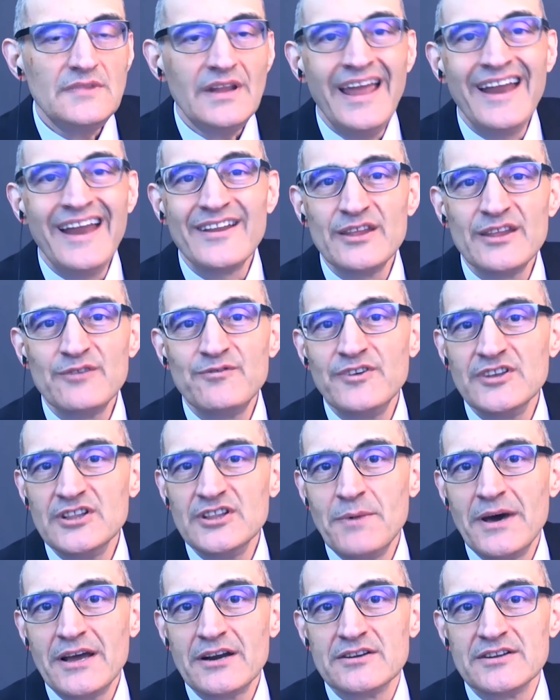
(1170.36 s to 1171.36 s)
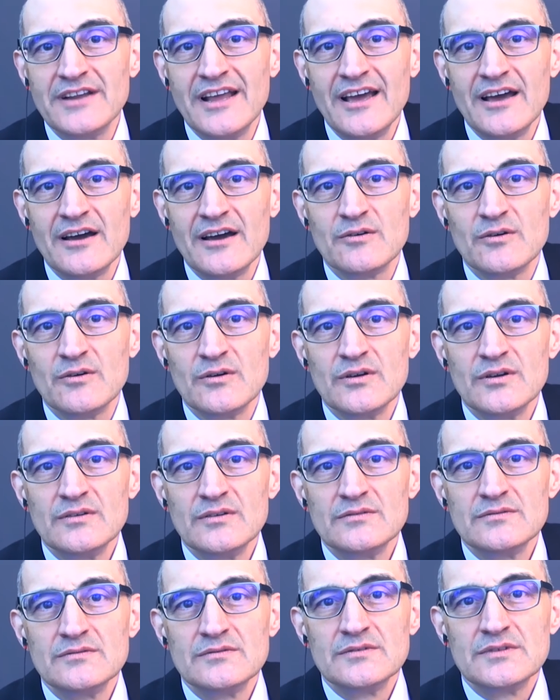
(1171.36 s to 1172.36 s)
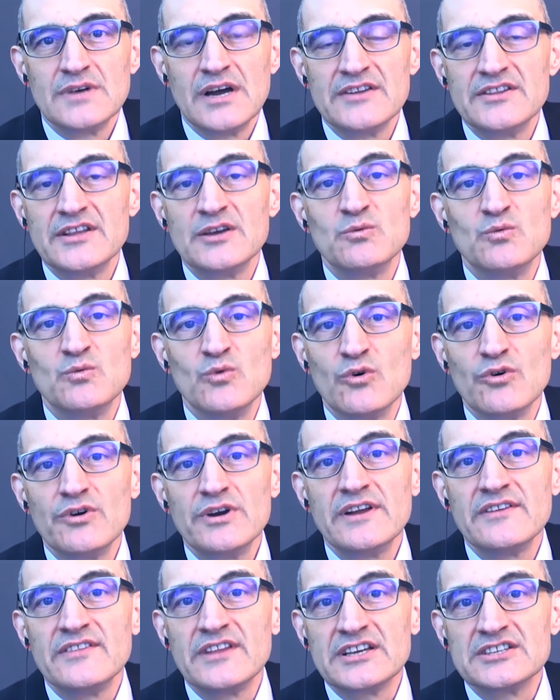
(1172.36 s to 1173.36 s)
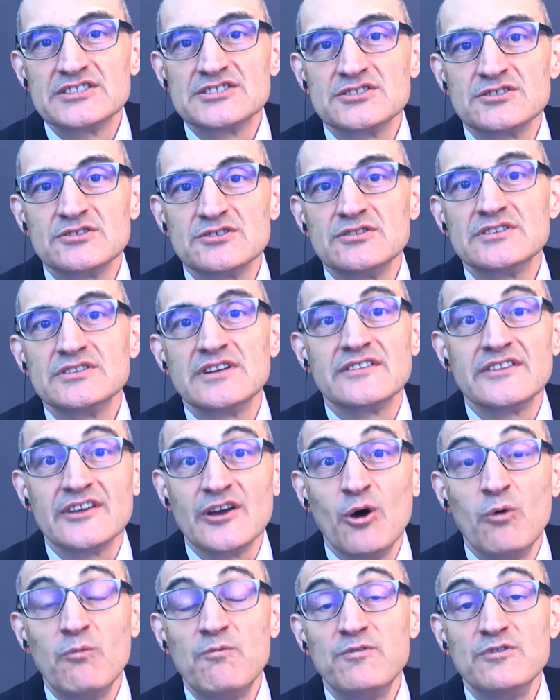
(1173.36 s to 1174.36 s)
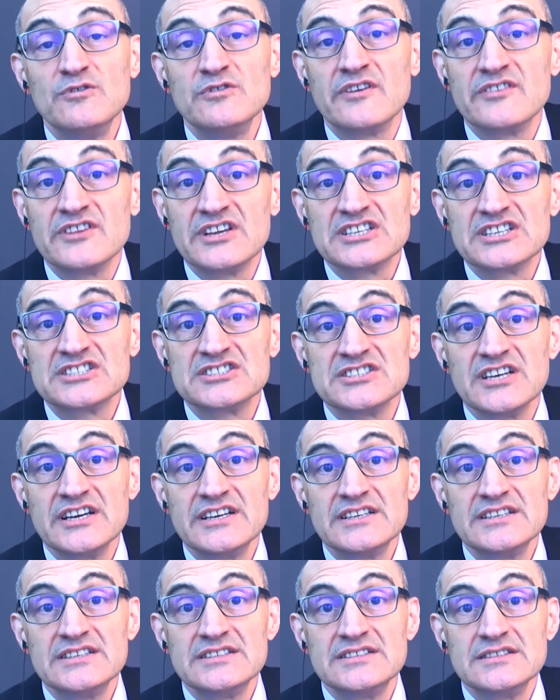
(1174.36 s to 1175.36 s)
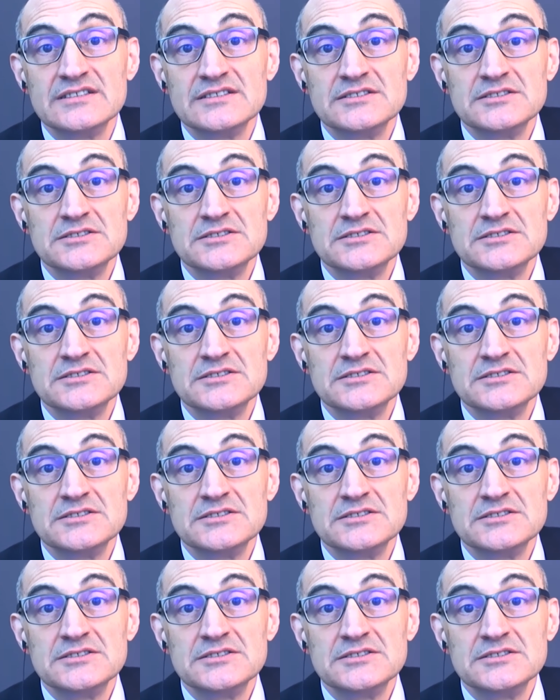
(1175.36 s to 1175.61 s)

How do they feel about it now? Are they worried? Are they concerned? Are they hopeful? Are they excited?